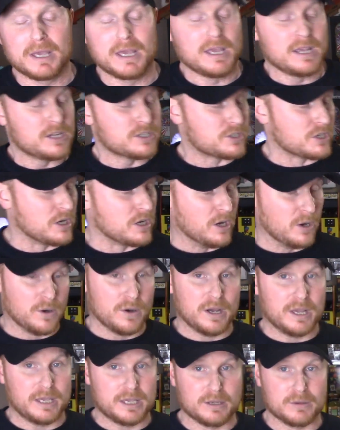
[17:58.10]

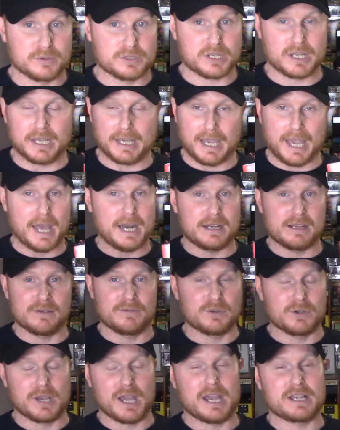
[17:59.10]
So he was like, any of
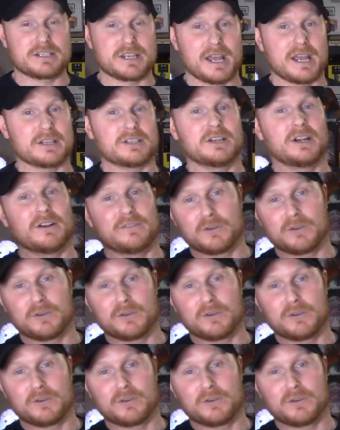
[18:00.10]
you guys out there,